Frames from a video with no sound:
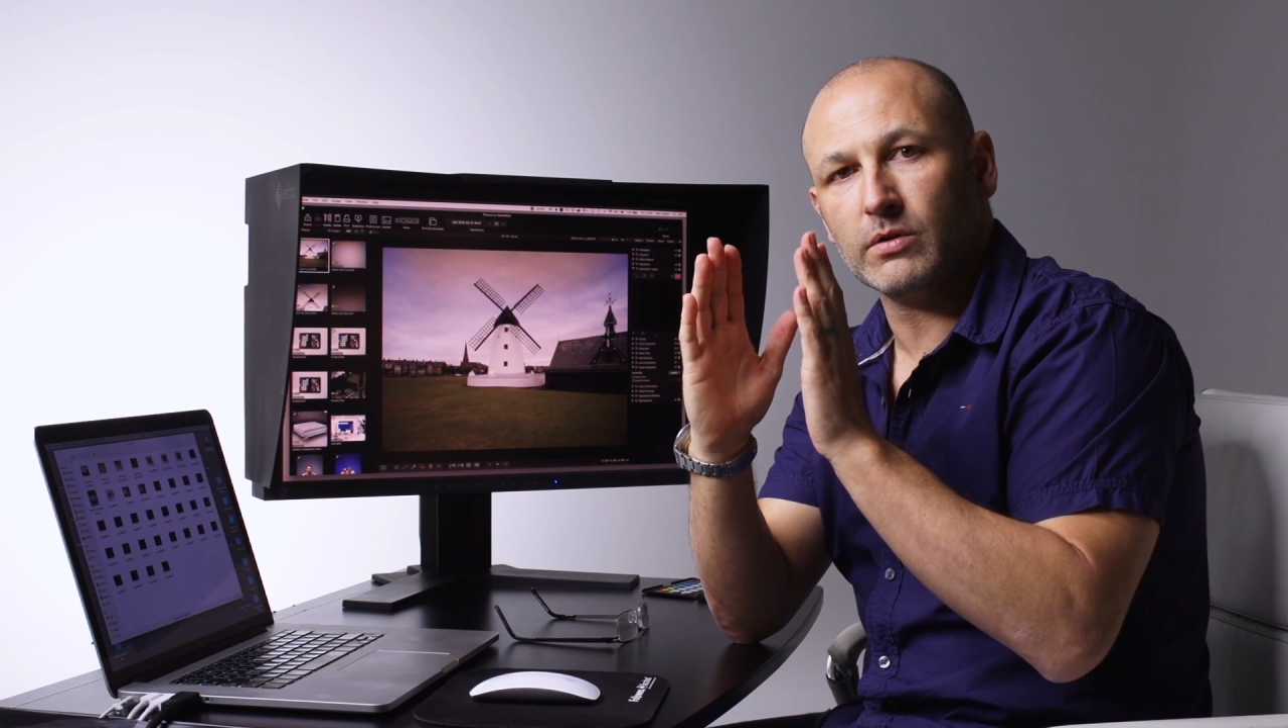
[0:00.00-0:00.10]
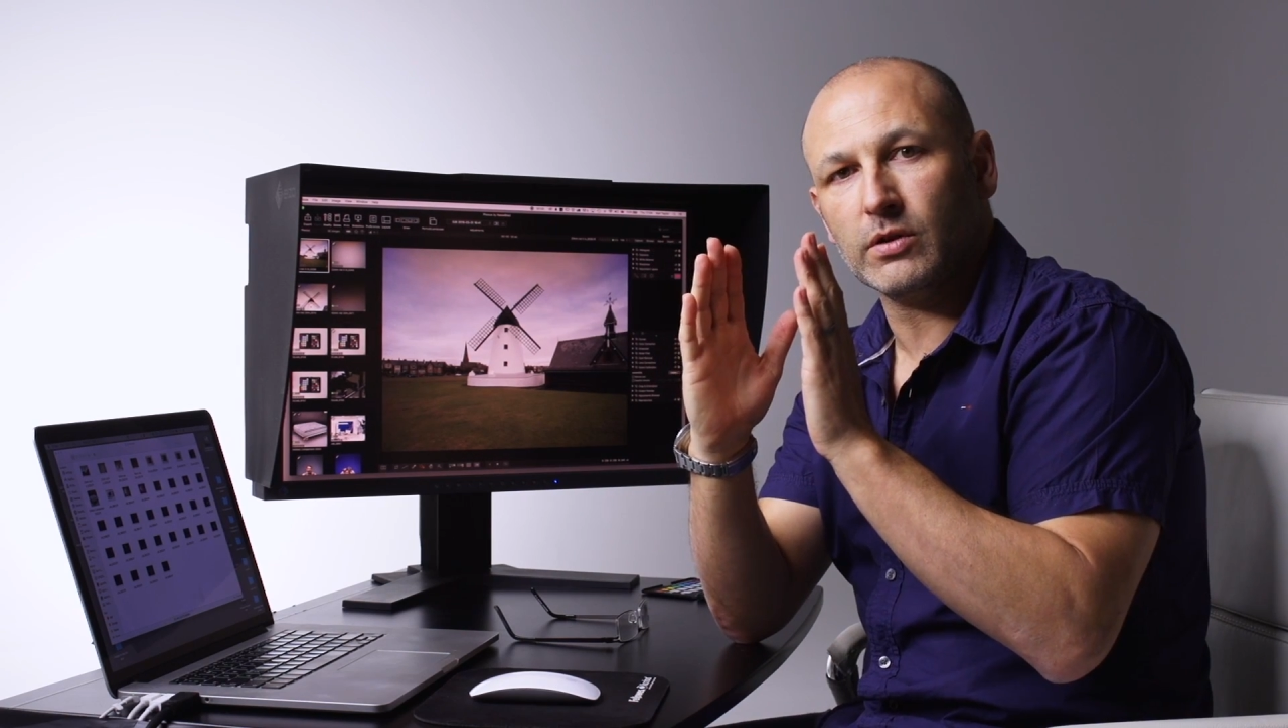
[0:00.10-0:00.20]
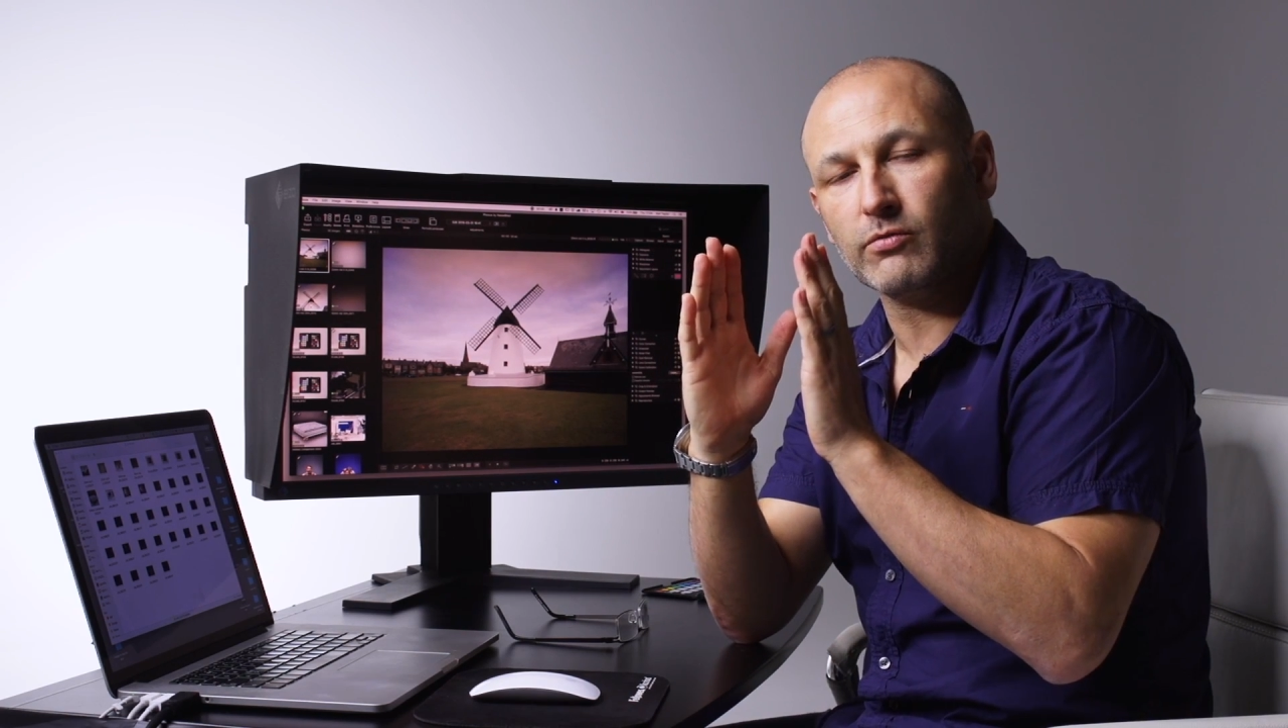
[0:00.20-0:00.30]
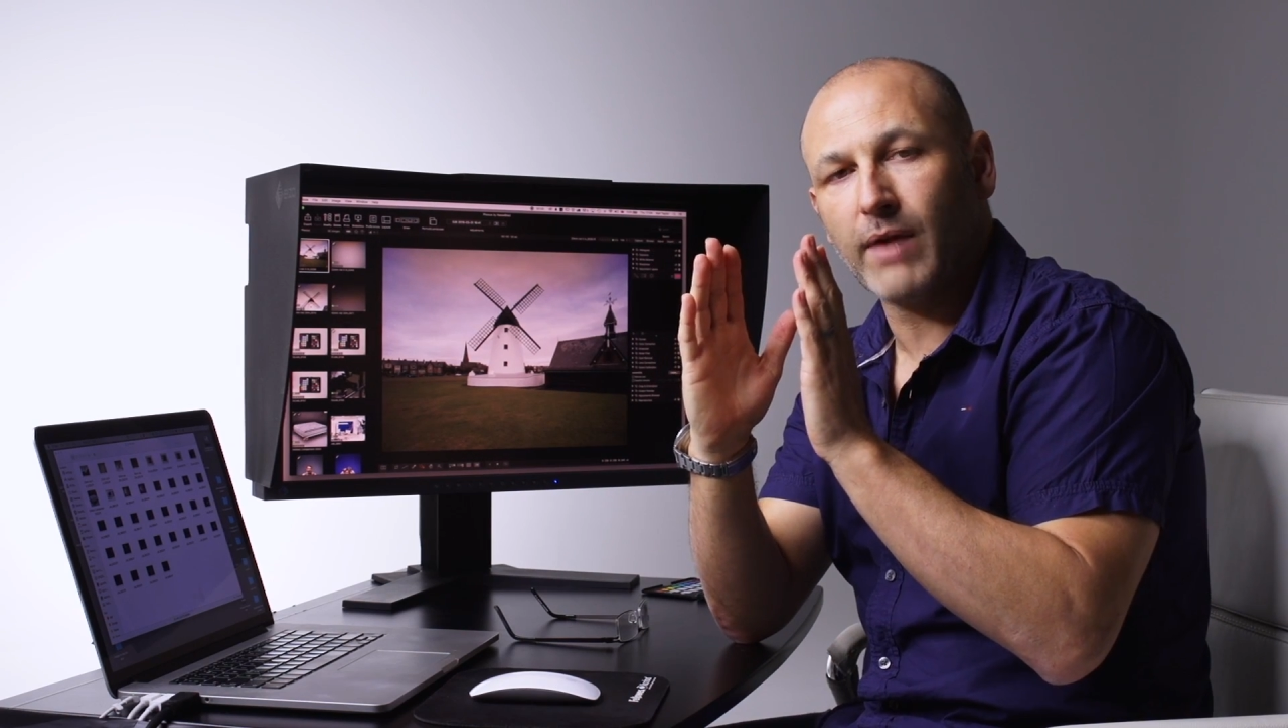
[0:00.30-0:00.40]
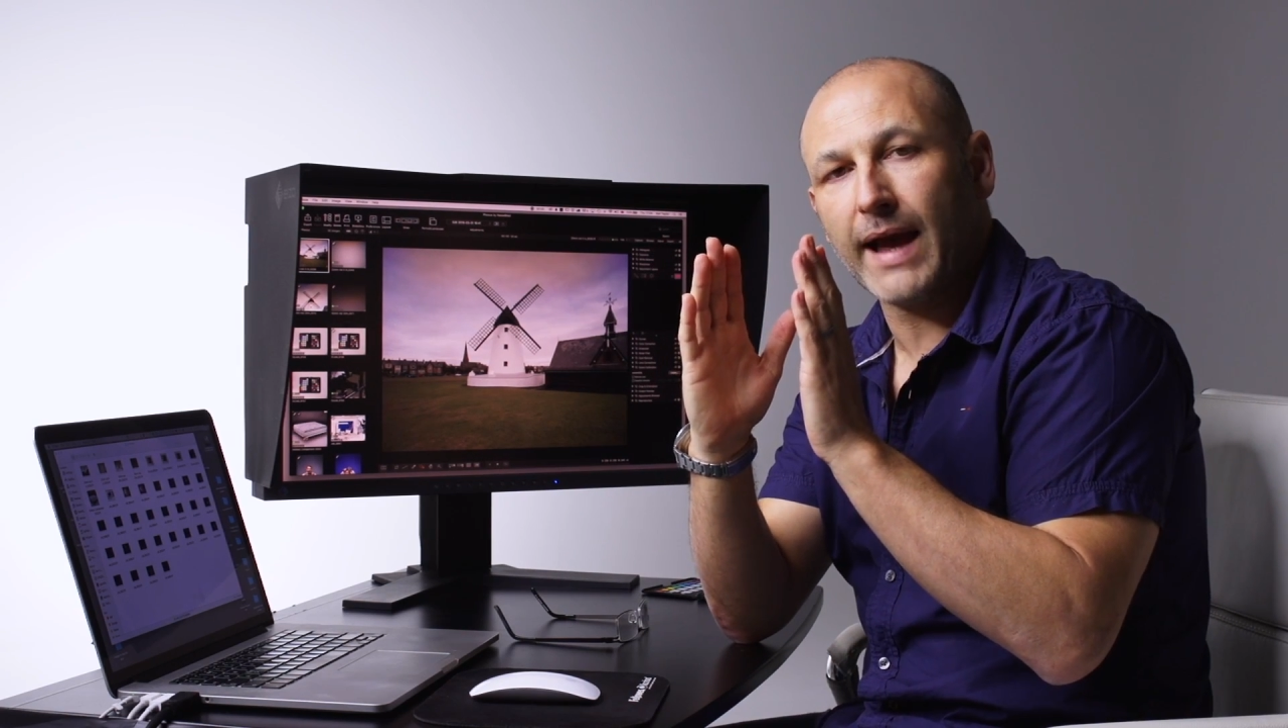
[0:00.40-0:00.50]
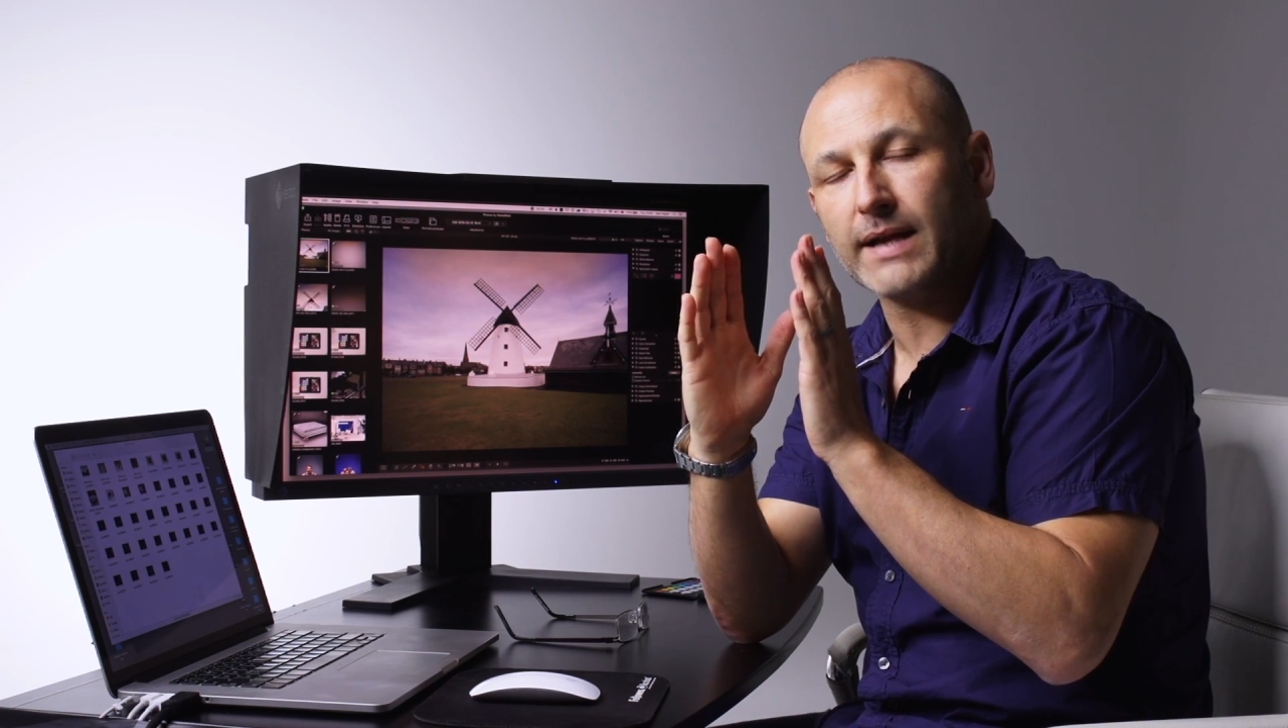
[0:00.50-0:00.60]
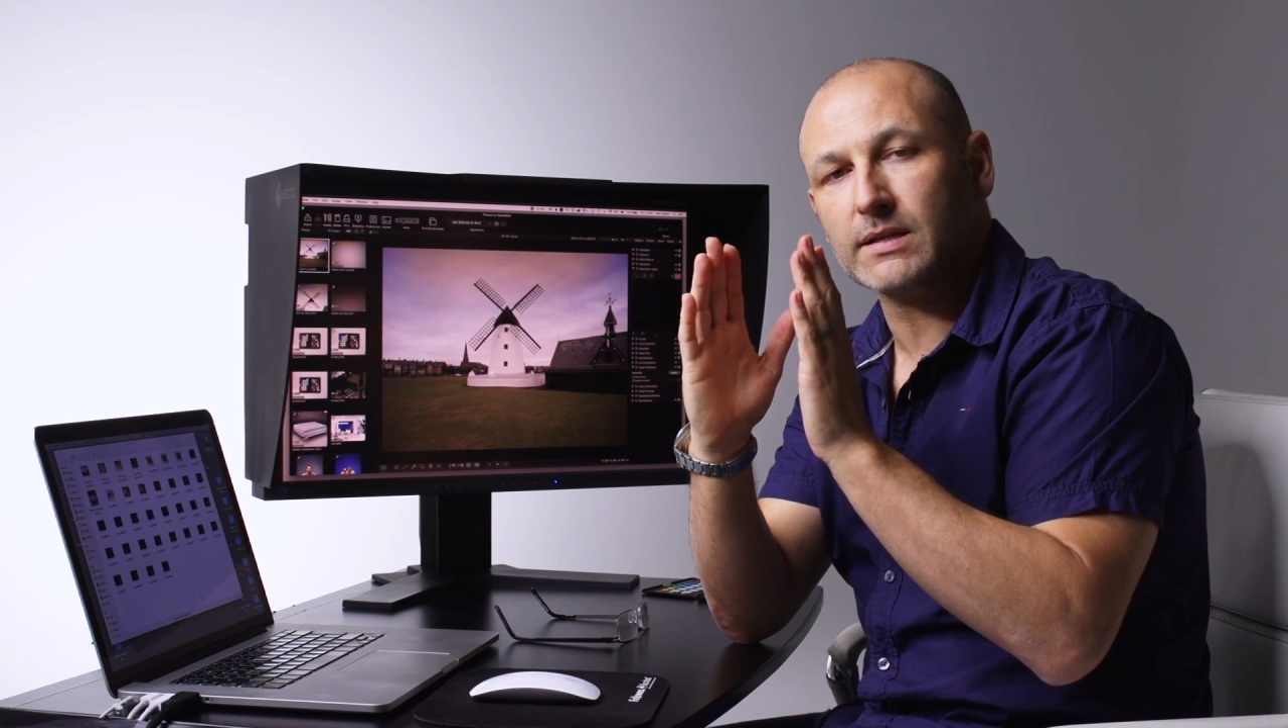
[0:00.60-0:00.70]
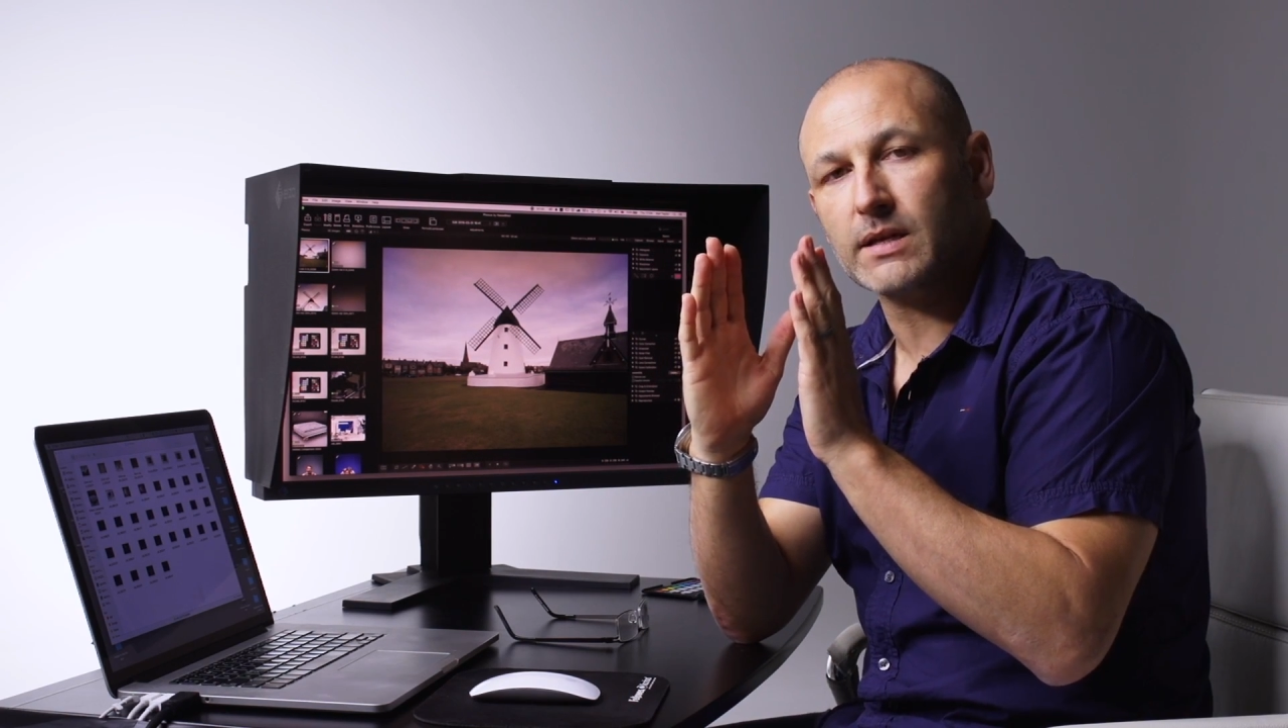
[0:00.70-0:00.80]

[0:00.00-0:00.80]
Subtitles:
correct